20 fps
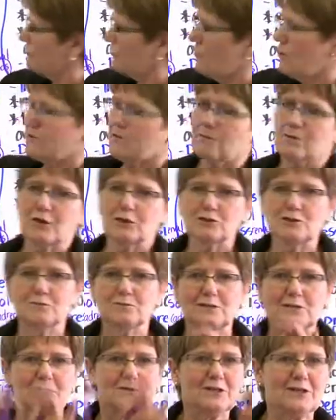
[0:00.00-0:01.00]
drawing the picture,
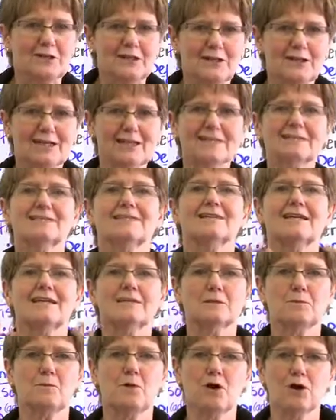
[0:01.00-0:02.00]
but it's
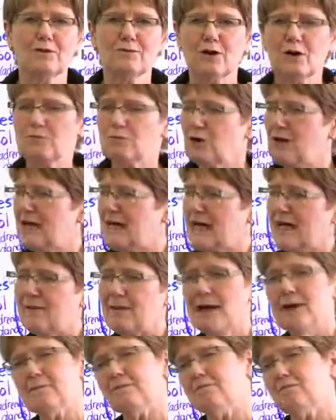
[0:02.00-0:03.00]
a part of our brain, and
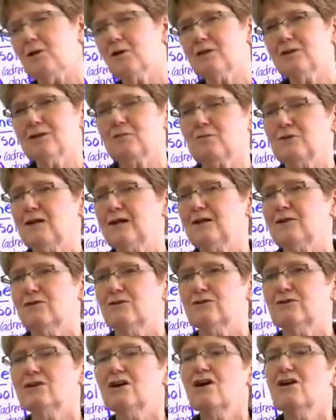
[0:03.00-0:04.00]
that part of the brain
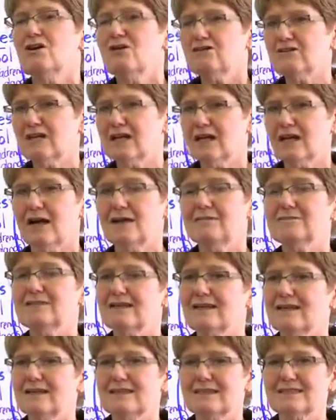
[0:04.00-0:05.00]
goes, okay, I'm
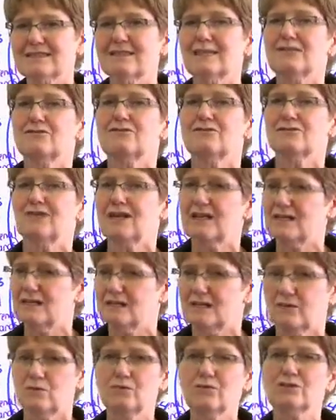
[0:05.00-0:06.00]
getting a signal that
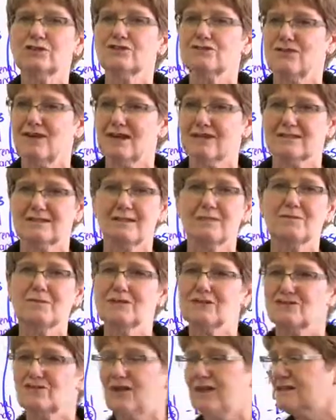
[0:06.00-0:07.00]
we're stressed. Something's
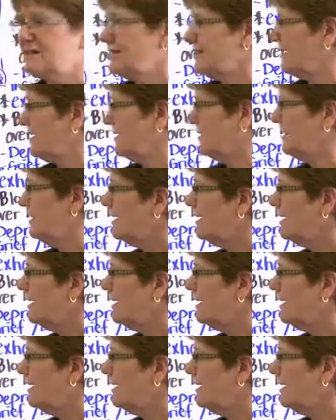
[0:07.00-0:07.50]
stressing it.